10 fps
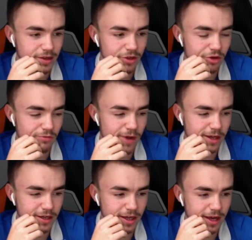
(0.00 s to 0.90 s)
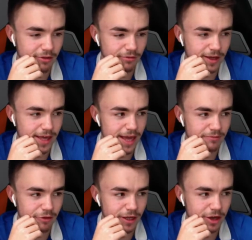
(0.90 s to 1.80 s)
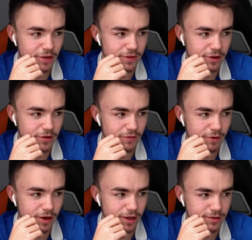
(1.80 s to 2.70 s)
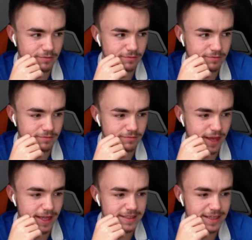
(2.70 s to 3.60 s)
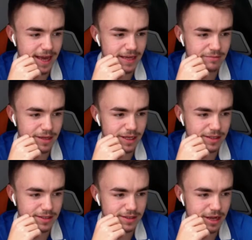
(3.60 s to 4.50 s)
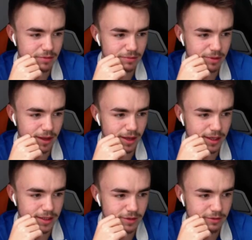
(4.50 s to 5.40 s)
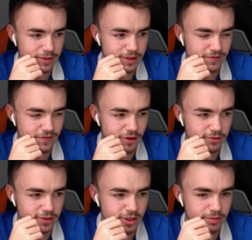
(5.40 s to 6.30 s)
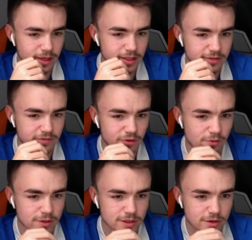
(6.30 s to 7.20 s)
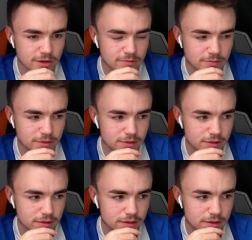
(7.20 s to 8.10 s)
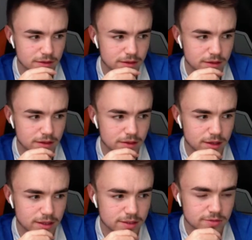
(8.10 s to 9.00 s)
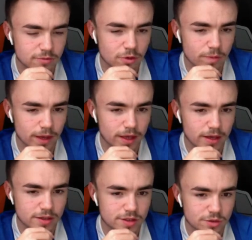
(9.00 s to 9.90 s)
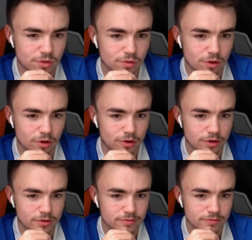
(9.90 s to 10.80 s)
Sean Raggett now, again, bringing it over halfway. 88 minutes has now been played. We are into the final 2 minutes of normal time. This will be a sore one.